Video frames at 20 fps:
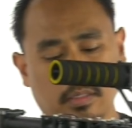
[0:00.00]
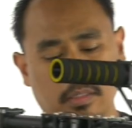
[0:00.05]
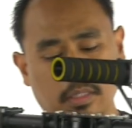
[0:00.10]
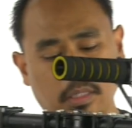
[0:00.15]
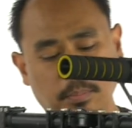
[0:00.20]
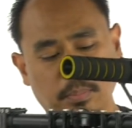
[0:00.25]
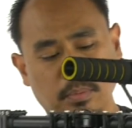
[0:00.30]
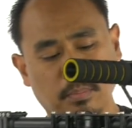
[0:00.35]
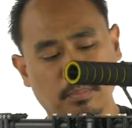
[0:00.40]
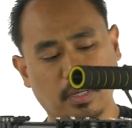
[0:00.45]

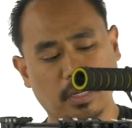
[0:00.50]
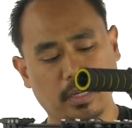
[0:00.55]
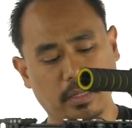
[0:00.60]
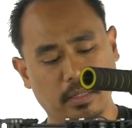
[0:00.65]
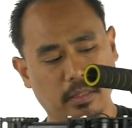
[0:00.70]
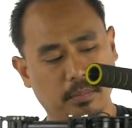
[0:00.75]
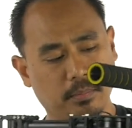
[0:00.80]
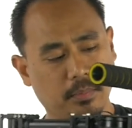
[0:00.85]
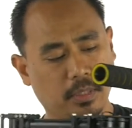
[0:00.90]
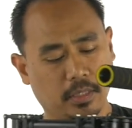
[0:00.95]
Keep in
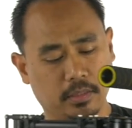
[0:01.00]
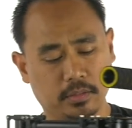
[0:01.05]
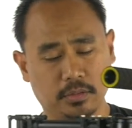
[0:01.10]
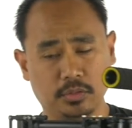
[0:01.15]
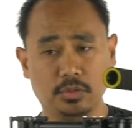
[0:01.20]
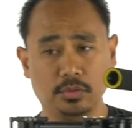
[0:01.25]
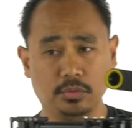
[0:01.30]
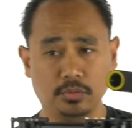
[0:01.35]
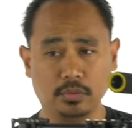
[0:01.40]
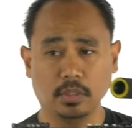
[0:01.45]
mind, I'm not
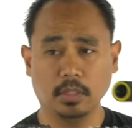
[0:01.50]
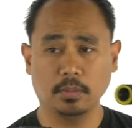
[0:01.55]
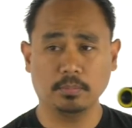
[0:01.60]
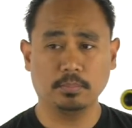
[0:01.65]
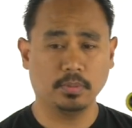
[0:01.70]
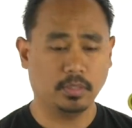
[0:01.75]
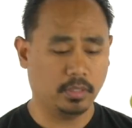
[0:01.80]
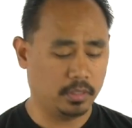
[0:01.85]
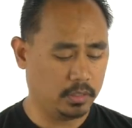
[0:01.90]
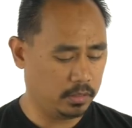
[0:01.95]
tuned
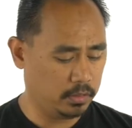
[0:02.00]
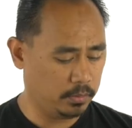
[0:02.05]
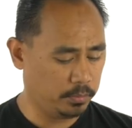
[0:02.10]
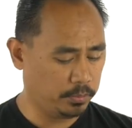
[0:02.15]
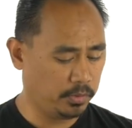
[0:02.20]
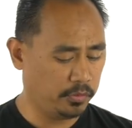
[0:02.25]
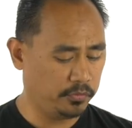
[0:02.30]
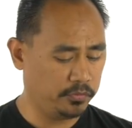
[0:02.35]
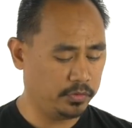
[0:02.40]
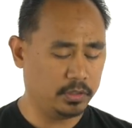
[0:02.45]

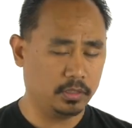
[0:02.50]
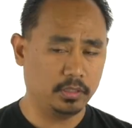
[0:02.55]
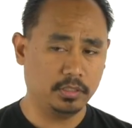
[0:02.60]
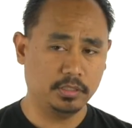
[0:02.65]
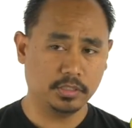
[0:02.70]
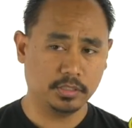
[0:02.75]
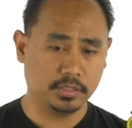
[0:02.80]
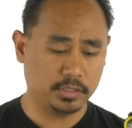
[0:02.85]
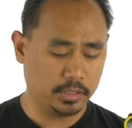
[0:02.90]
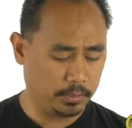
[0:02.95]
up perfectly
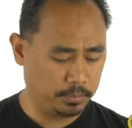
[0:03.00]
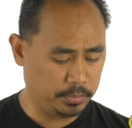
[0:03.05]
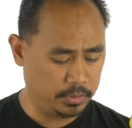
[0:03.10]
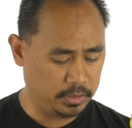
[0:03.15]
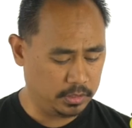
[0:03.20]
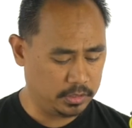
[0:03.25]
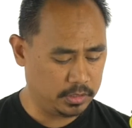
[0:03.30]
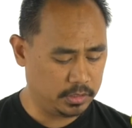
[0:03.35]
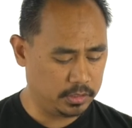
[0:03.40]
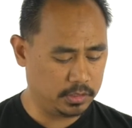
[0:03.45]
just yet, but
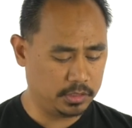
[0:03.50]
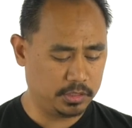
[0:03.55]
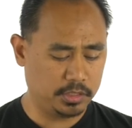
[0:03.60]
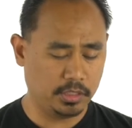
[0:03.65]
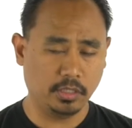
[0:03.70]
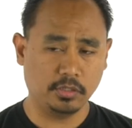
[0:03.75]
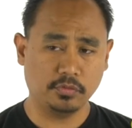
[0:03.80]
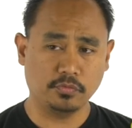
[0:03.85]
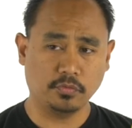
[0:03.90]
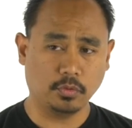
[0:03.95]
this is the
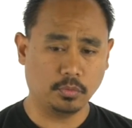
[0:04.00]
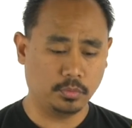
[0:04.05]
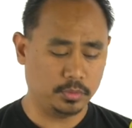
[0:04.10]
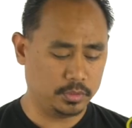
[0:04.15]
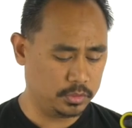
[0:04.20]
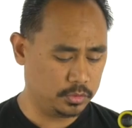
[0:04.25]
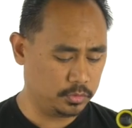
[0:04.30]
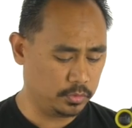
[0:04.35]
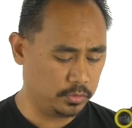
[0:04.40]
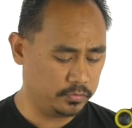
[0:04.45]
GH4 with
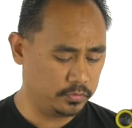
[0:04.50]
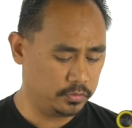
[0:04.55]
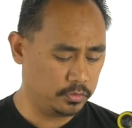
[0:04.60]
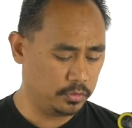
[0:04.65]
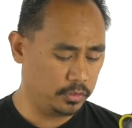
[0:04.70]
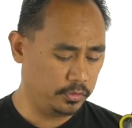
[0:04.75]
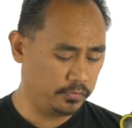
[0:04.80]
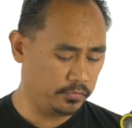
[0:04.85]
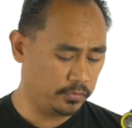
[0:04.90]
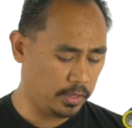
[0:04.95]
the 12 to
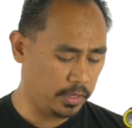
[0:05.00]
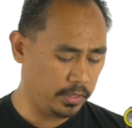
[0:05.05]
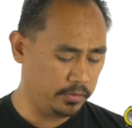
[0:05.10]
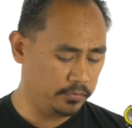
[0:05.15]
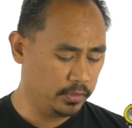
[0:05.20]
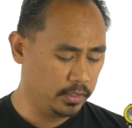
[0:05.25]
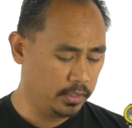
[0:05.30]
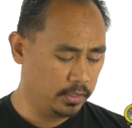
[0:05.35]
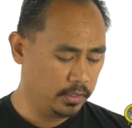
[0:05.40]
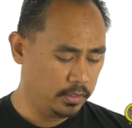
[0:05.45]
35.
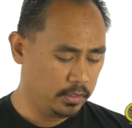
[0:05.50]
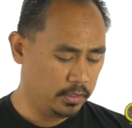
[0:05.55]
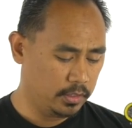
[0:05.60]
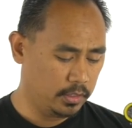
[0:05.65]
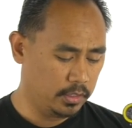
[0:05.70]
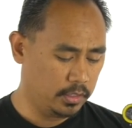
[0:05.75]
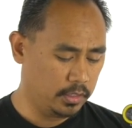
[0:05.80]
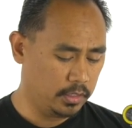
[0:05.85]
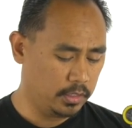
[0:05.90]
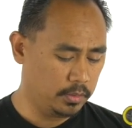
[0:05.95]

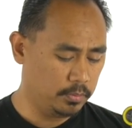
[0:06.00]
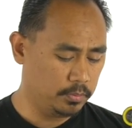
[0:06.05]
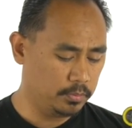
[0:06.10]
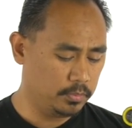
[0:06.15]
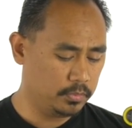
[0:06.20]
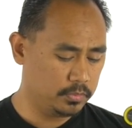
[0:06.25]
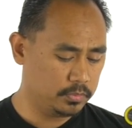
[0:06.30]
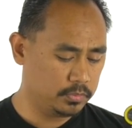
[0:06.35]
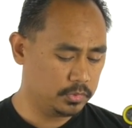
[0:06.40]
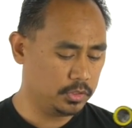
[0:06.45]

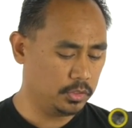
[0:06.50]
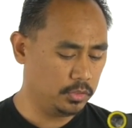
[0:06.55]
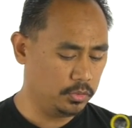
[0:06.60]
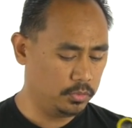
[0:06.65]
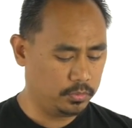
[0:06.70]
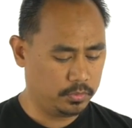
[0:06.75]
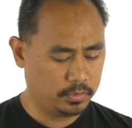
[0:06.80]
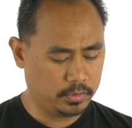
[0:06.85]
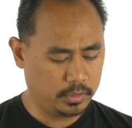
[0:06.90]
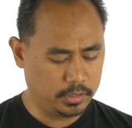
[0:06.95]

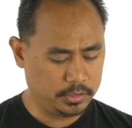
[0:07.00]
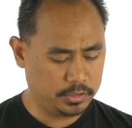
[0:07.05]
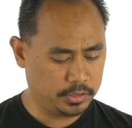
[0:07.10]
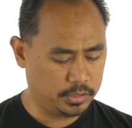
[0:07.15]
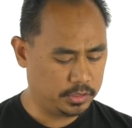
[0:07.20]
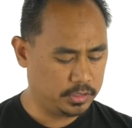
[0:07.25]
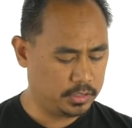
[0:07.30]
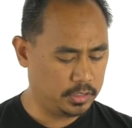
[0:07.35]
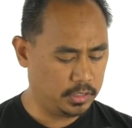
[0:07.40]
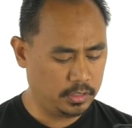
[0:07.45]
So as you
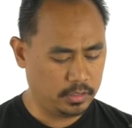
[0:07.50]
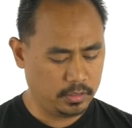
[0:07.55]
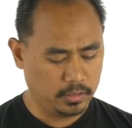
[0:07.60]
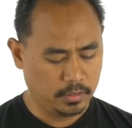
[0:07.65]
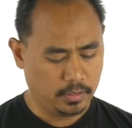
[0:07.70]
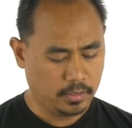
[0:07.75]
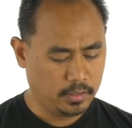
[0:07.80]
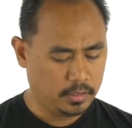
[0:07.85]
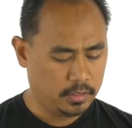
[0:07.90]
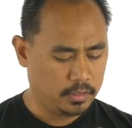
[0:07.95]
can
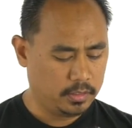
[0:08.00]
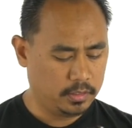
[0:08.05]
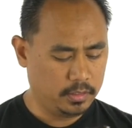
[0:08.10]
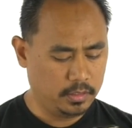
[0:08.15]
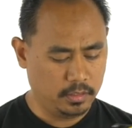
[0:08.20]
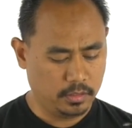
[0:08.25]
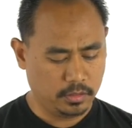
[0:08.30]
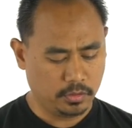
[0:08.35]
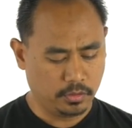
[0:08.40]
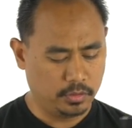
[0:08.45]
see,
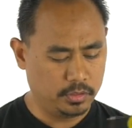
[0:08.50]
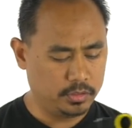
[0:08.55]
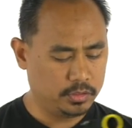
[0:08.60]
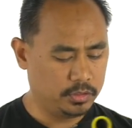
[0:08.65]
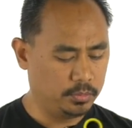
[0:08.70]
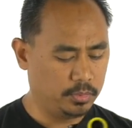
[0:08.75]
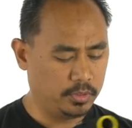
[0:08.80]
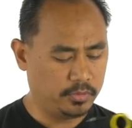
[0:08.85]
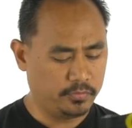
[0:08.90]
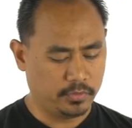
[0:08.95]
the
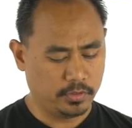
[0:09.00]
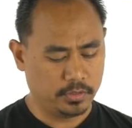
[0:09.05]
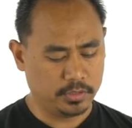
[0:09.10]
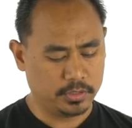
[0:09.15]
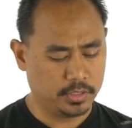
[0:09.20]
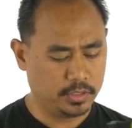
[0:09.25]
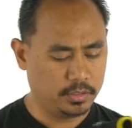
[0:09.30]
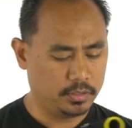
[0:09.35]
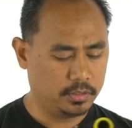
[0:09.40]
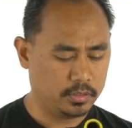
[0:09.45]
32-bit
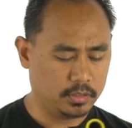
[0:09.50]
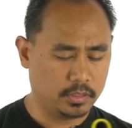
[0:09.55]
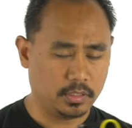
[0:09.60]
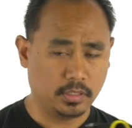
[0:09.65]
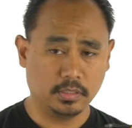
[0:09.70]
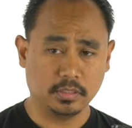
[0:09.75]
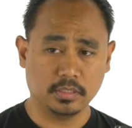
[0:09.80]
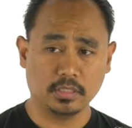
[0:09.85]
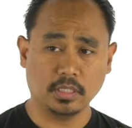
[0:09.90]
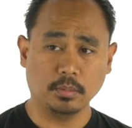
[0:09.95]
version
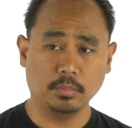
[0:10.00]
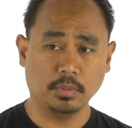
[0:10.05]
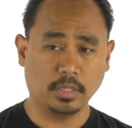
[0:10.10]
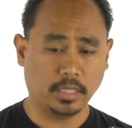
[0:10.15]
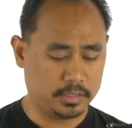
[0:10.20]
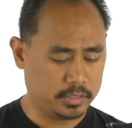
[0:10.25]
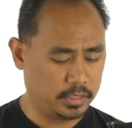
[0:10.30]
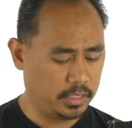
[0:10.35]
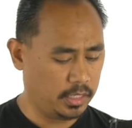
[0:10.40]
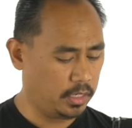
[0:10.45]
can
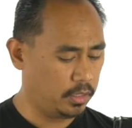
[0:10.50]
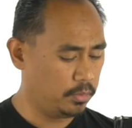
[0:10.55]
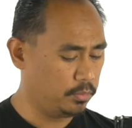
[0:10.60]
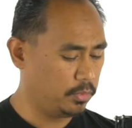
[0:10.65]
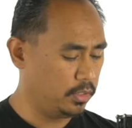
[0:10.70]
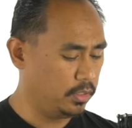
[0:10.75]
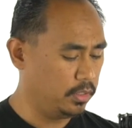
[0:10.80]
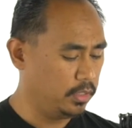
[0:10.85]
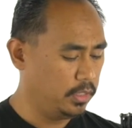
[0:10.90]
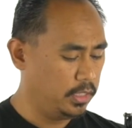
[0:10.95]
stabilize the
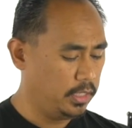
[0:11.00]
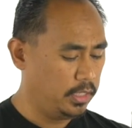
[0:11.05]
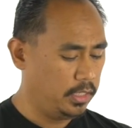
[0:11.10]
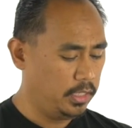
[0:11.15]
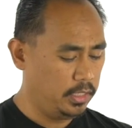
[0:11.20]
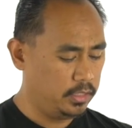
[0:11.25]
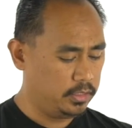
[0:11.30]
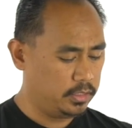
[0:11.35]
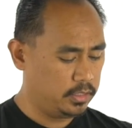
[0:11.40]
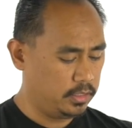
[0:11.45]
camera.
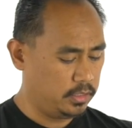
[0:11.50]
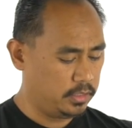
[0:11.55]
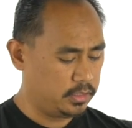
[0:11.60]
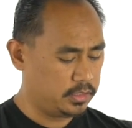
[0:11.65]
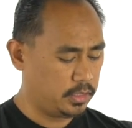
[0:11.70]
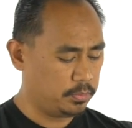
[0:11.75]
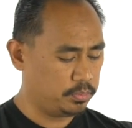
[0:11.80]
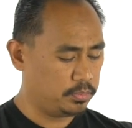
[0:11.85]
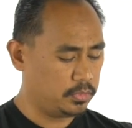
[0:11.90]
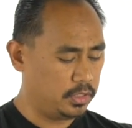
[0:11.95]
It can
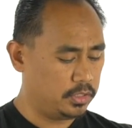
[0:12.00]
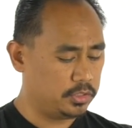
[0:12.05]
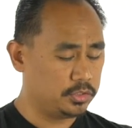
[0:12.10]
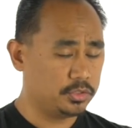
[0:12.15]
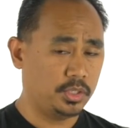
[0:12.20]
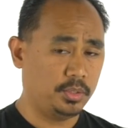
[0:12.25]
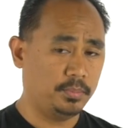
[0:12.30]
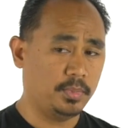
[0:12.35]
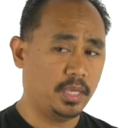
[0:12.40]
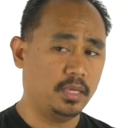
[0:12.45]
accept
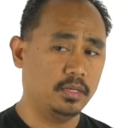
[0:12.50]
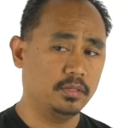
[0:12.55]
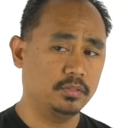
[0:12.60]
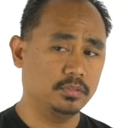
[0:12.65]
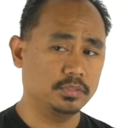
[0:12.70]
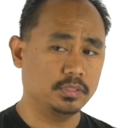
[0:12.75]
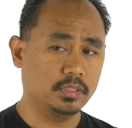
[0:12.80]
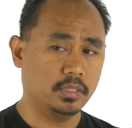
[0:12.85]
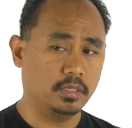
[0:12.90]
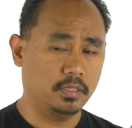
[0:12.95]
extreme
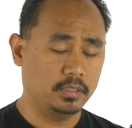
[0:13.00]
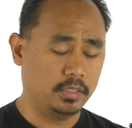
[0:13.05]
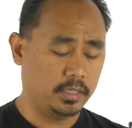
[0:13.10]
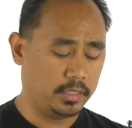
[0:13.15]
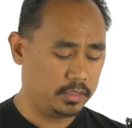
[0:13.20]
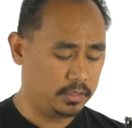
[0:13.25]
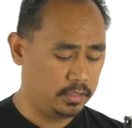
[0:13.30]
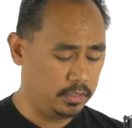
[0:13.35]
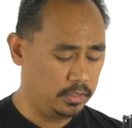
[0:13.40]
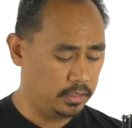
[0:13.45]
angles,
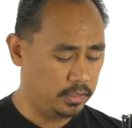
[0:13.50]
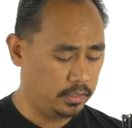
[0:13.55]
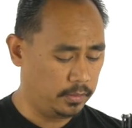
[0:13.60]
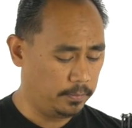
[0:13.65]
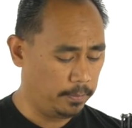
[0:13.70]
unlike the